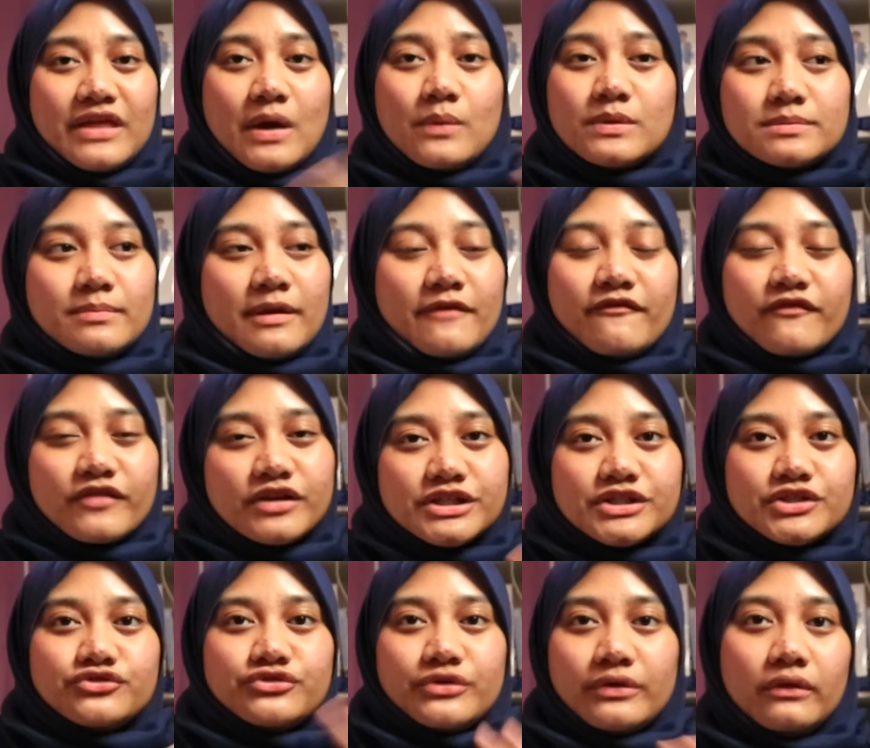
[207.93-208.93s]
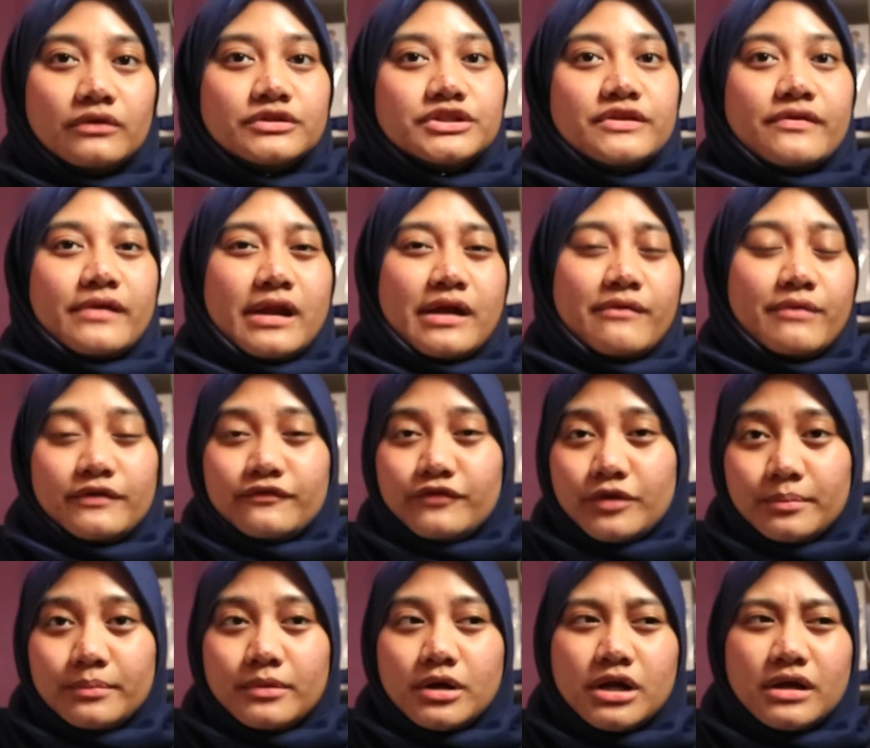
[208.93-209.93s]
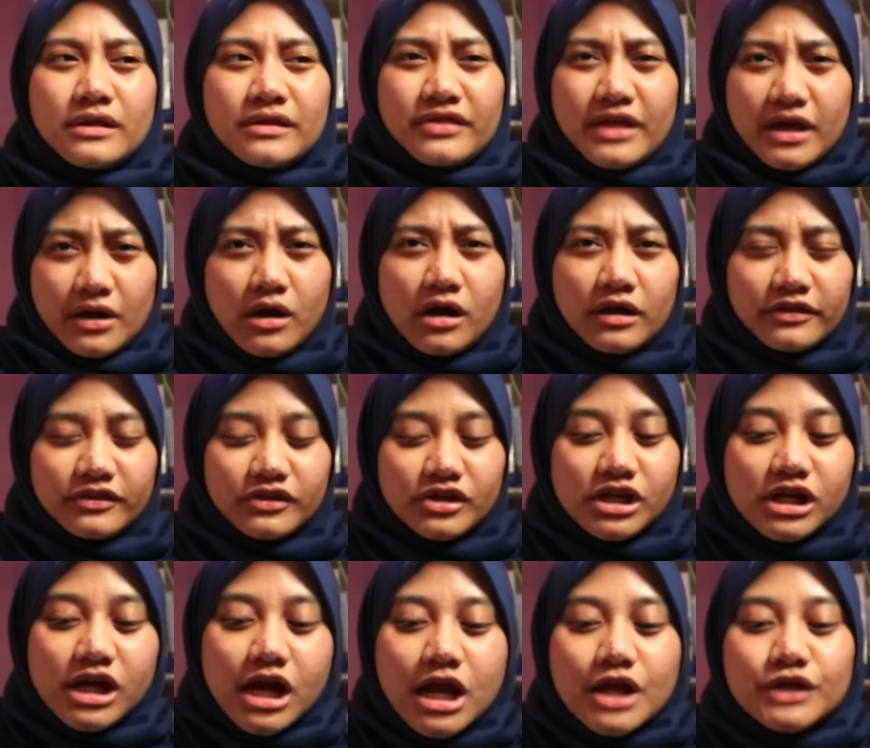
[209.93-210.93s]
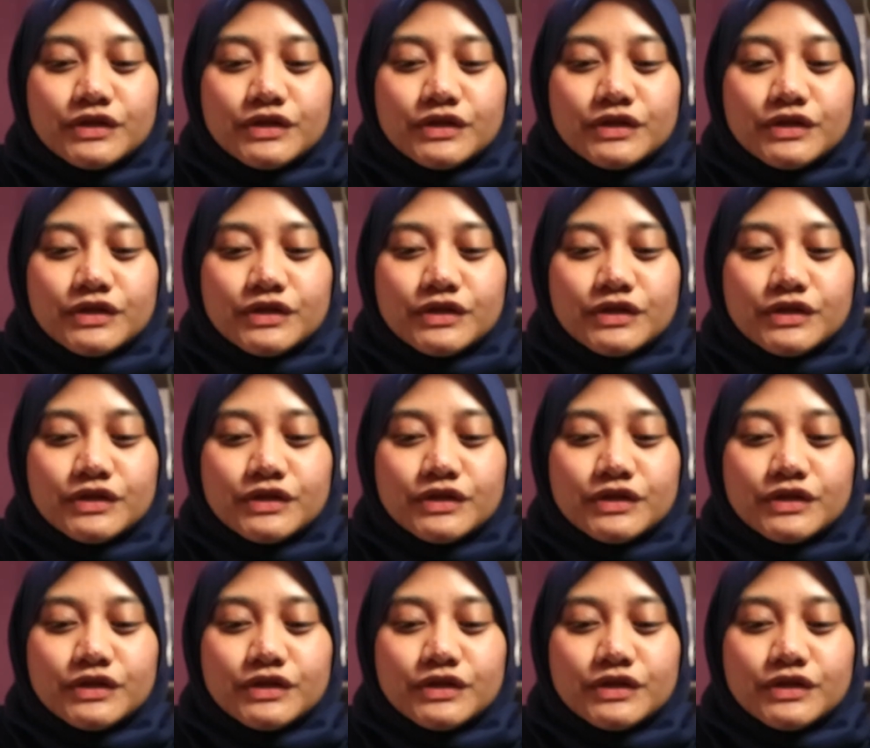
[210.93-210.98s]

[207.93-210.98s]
That was my first trilogy that I read from that author.